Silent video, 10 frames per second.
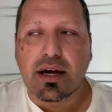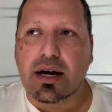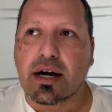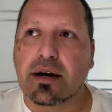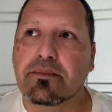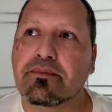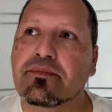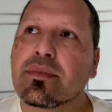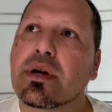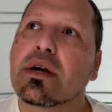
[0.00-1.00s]

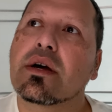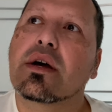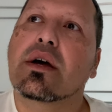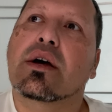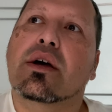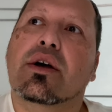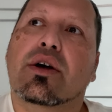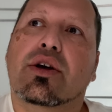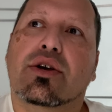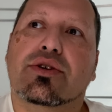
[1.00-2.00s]
Um,
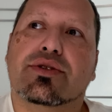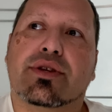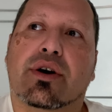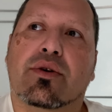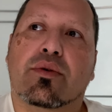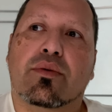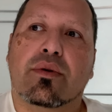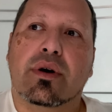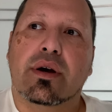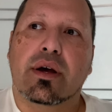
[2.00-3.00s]
so